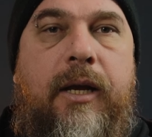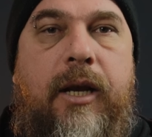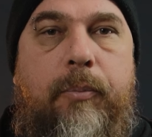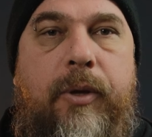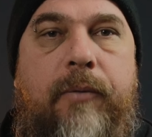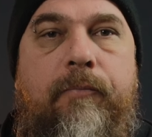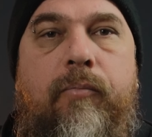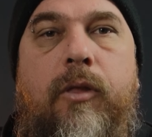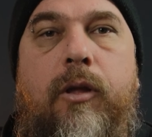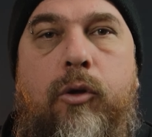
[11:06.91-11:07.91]

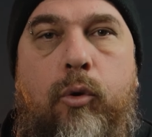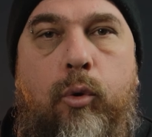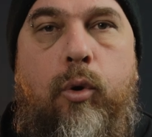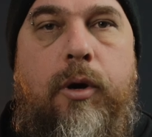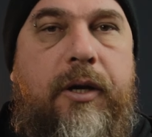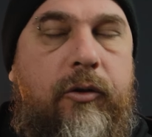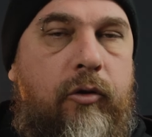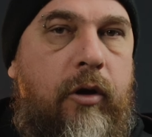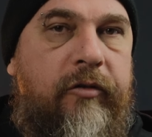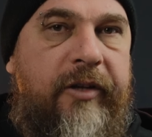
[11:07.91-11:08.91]
clipping your
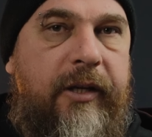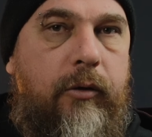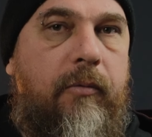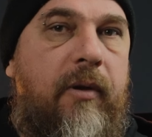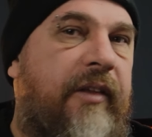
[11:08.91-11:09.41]
guitar signal.